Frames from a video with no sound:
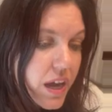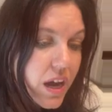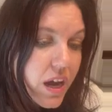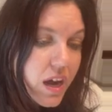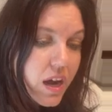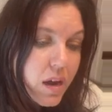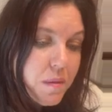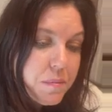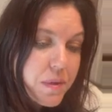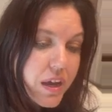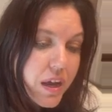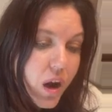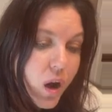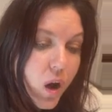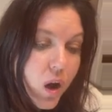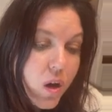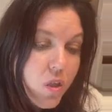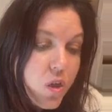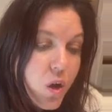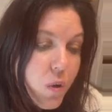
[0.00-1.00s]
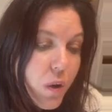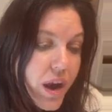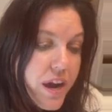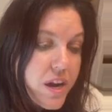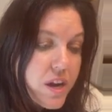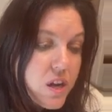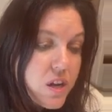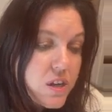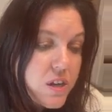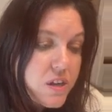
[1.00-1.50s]
Um, although I
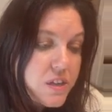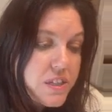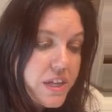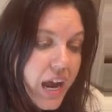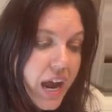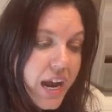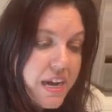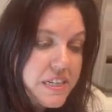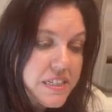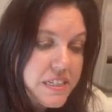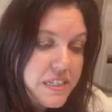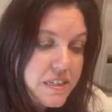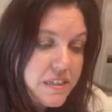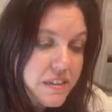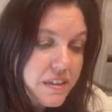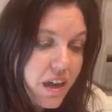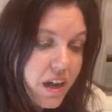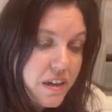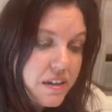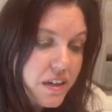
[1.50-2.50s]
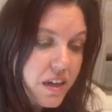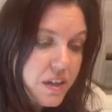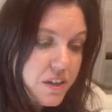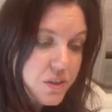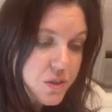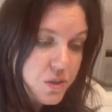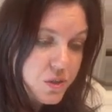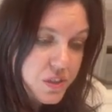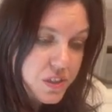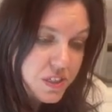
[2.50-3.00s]
heard, I did not
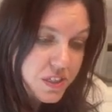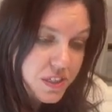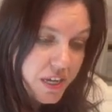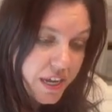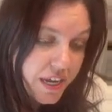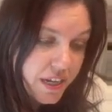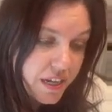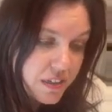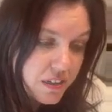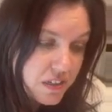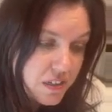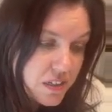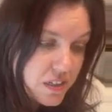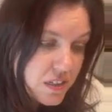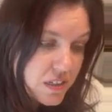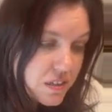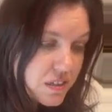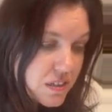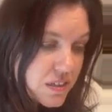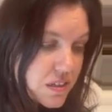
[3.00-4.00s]
understand.